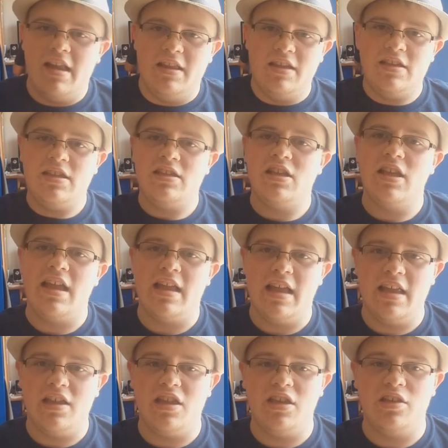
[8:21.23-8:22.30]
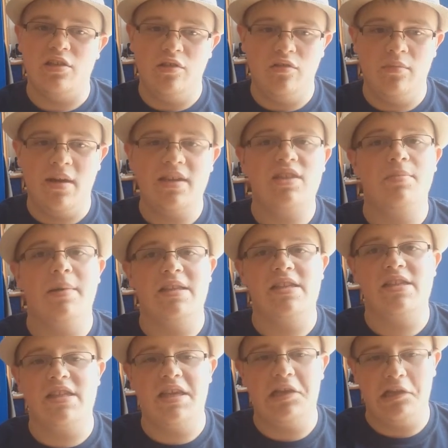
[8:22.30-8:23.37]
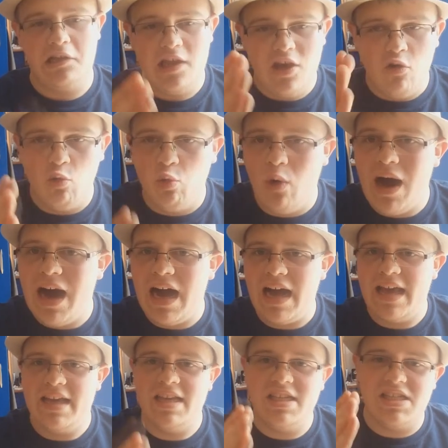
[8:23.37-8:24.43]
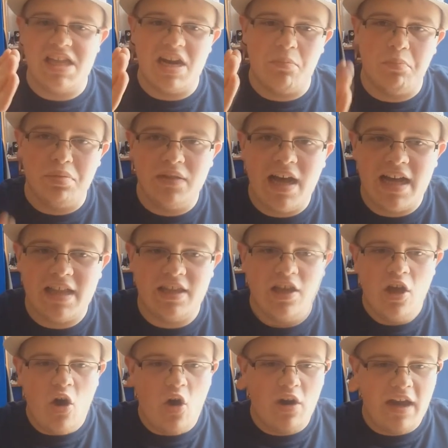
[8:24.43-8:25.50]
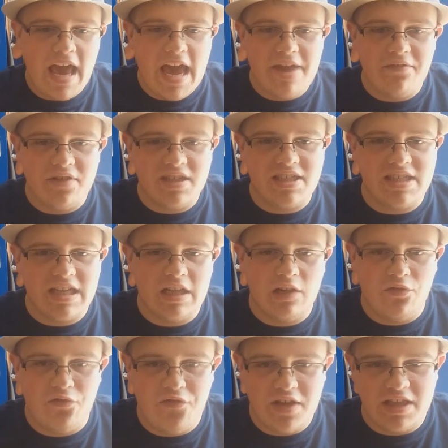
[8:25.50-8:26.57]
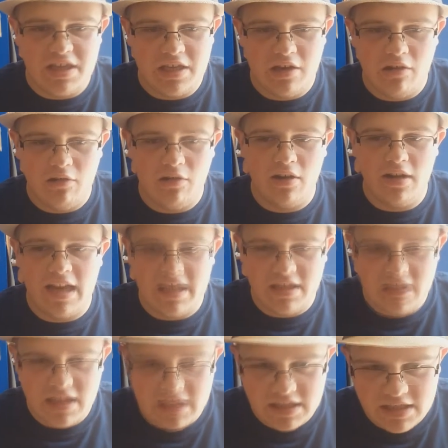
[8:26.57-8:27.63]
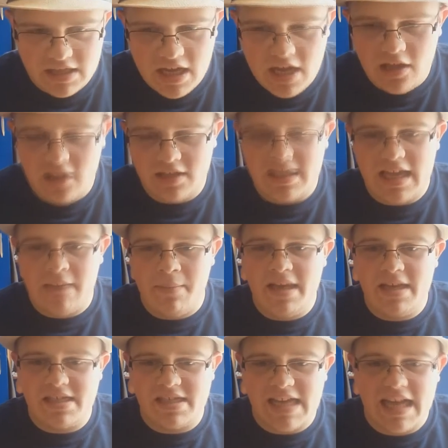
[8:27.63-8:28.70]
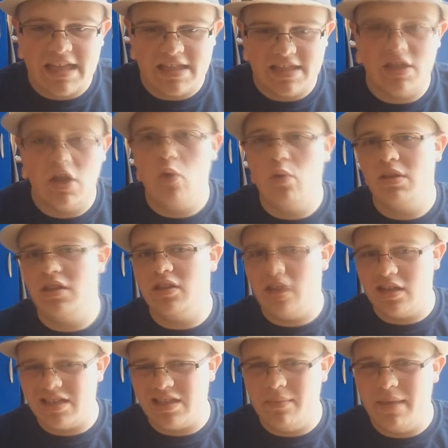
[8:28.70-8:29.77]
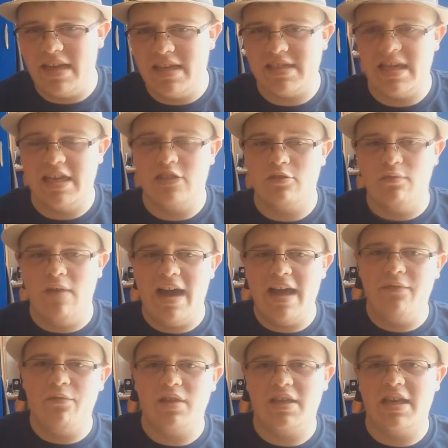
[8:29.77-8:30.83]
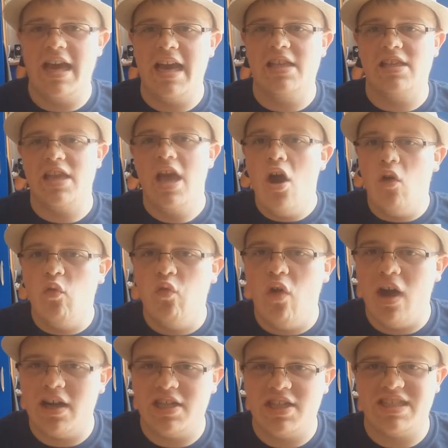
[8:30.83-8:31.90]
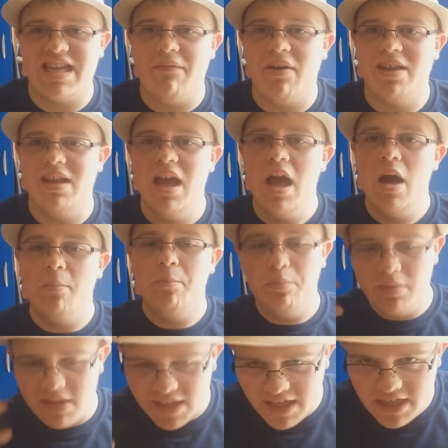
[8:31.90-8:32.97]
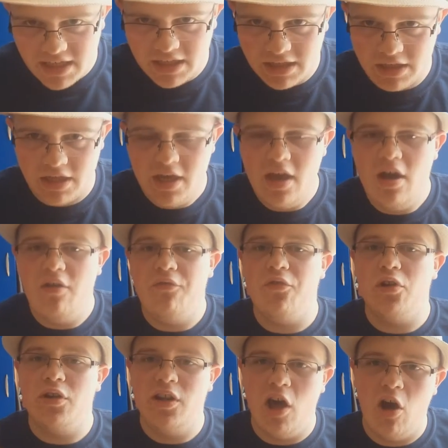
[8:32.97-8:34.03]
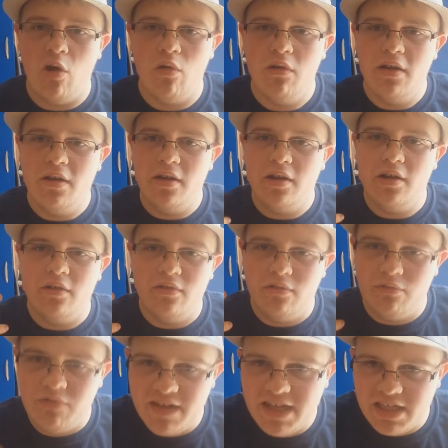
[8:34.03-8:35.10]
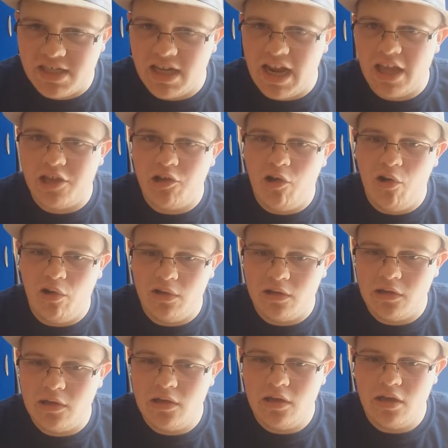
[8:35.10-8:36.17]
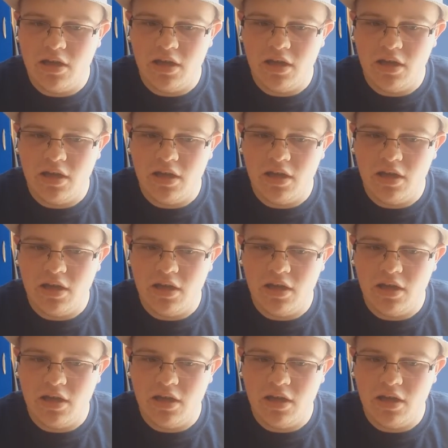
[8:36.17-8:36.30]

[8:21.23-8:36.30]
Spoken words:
This isn't anything too much, but still, why is there blood on every single video or like this? Does that make sense? No, it doesn't make sense. Why would kids watch someone bleed for no reason at all?